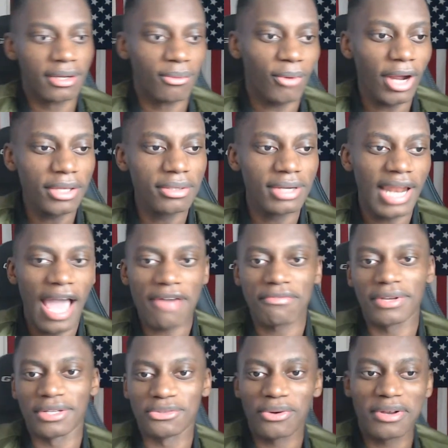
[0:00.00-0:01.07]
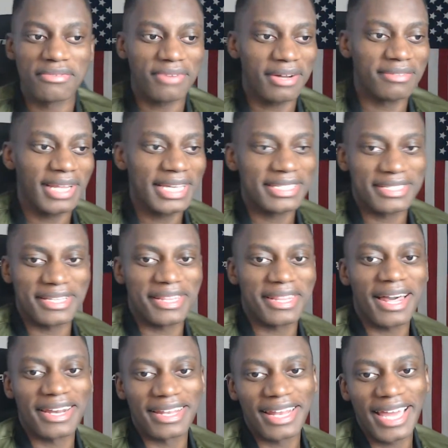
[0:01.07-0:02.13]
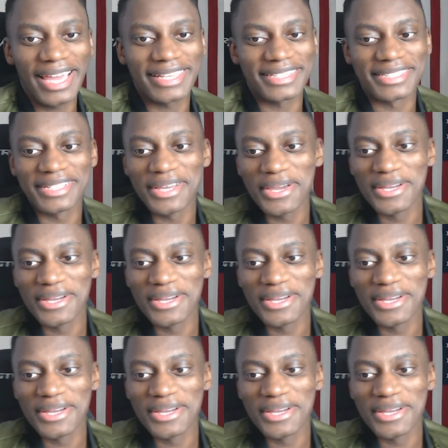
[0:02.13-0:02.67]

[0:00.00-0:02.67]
Why are you laughing? 25 likes is a lot of likes.